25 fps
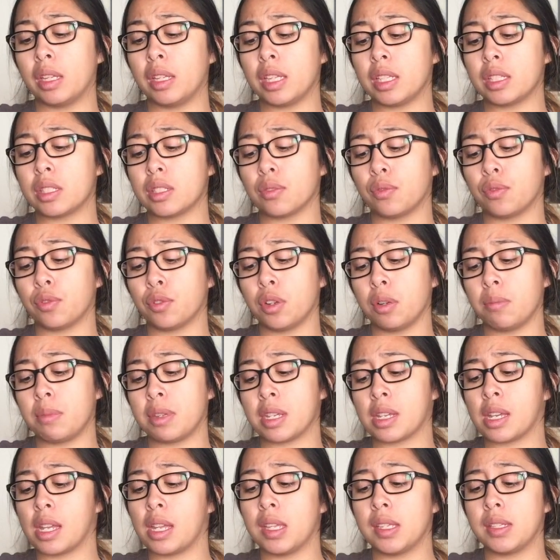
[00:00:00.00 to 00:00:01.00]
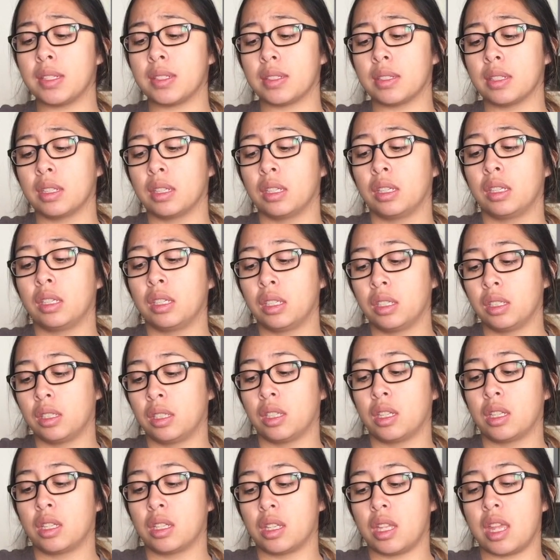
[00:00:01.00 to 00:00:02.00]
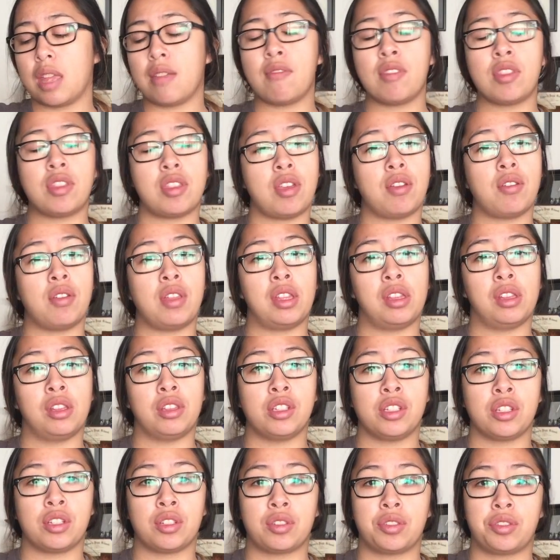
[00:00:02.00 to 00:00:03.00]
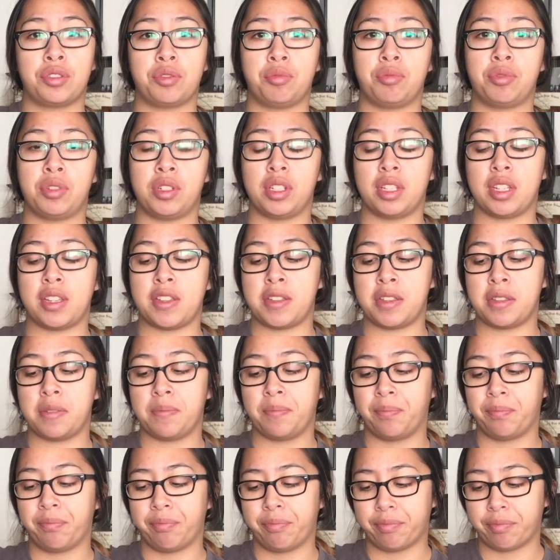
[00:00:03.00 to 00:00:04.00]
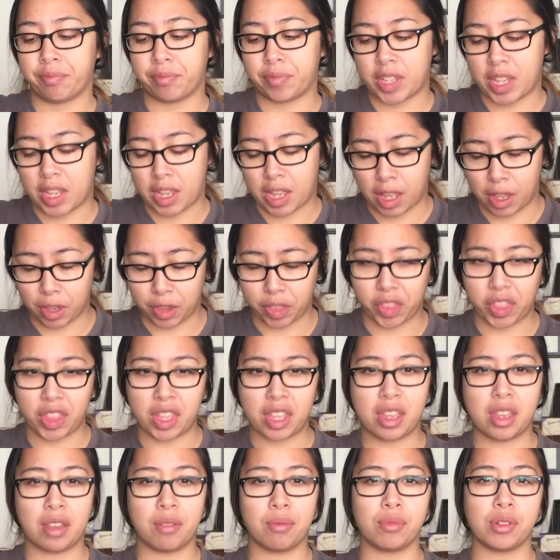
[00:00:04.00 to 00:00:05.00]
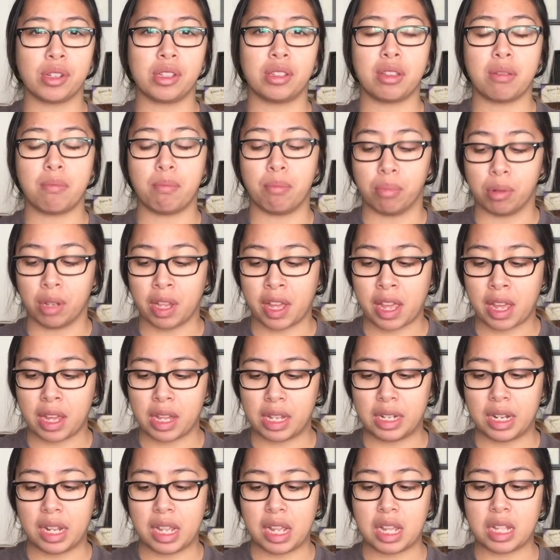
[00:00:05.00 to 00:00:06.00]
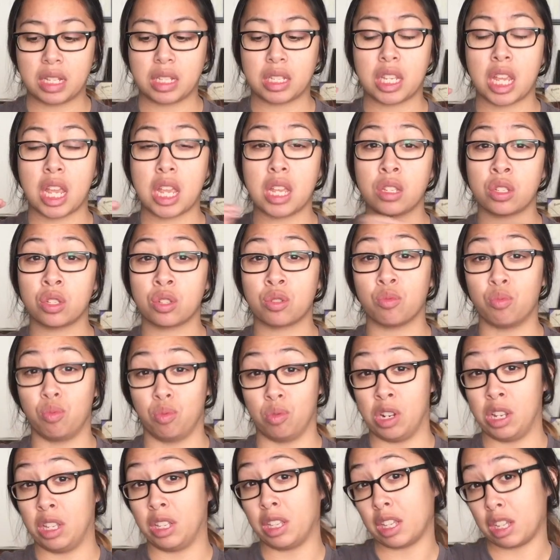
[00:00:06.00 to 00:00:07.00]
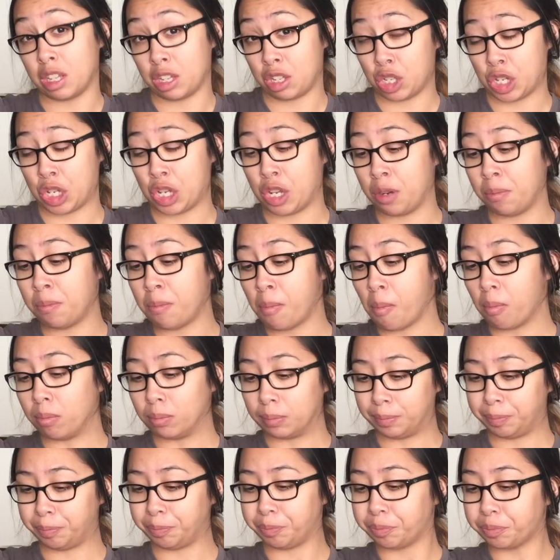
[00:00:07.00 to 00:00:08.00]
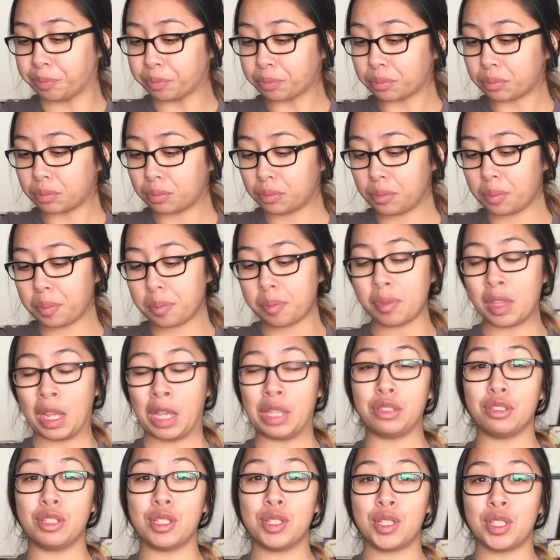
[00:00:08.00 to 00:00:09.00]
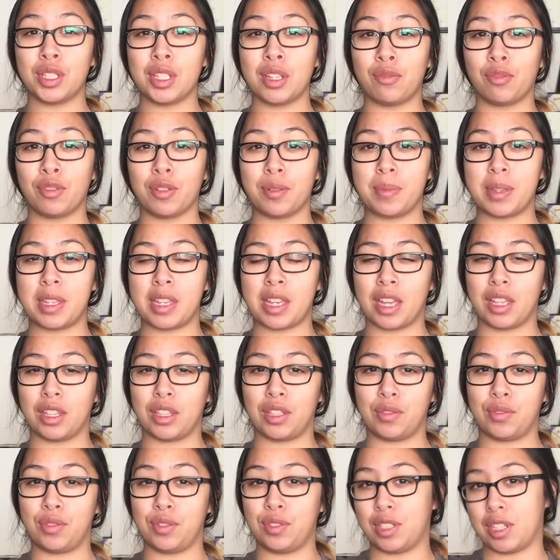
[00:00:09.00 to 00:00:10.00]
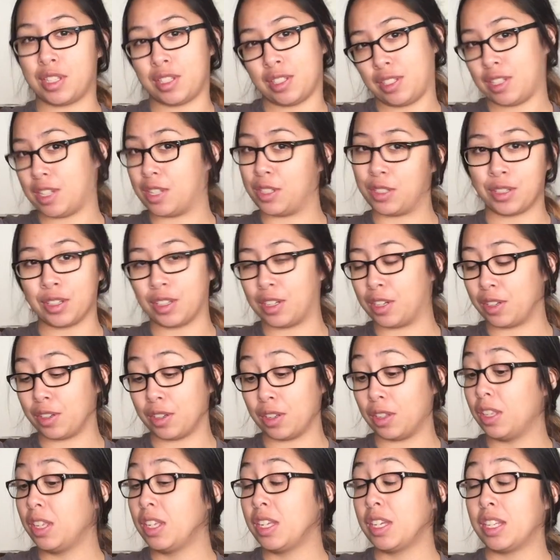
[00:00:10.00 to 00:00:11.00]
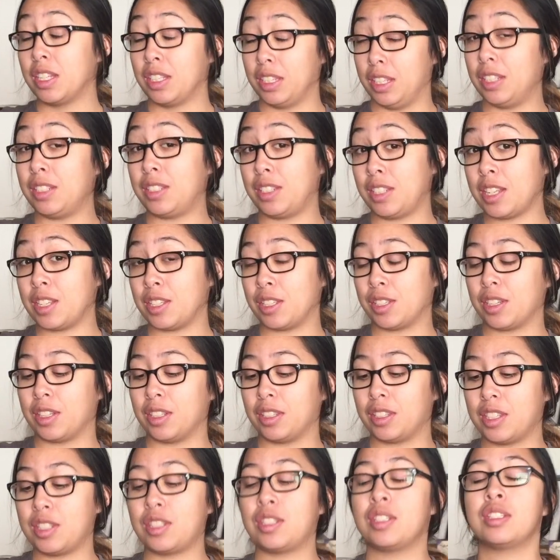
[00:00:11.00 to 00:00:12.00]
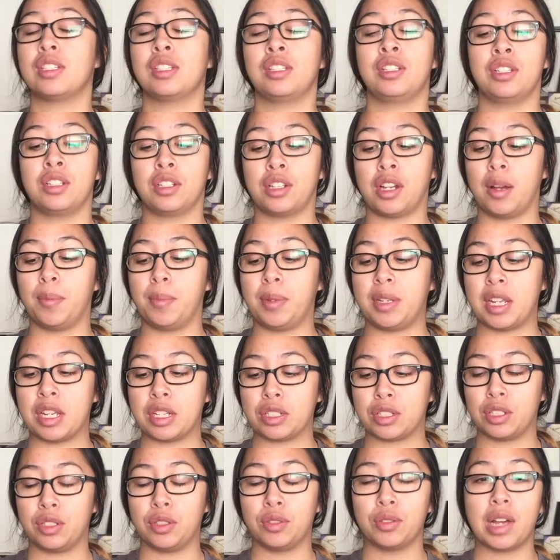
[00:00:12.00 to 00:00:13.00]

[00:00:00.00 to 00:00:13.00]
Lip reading: It's a 4 because even though it looks really healthy and really bland, it tastes really good. And usually for me, healthy food doesn't taste good at all. This tastes good. This is a good combination.